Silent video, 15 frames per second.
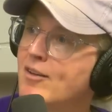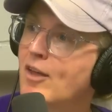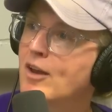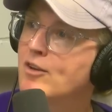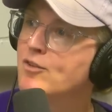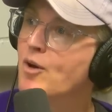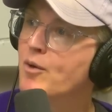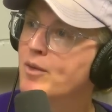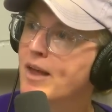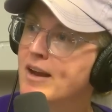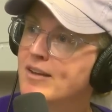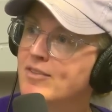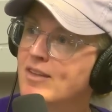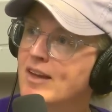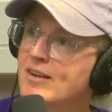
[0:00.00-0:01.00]
Like no light
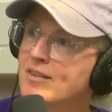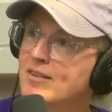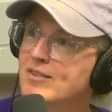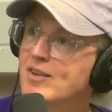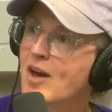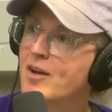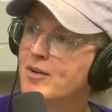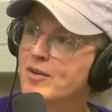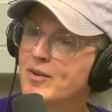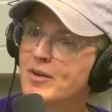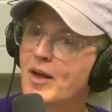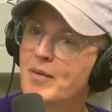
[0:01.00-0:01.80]
at the end of the tunnel.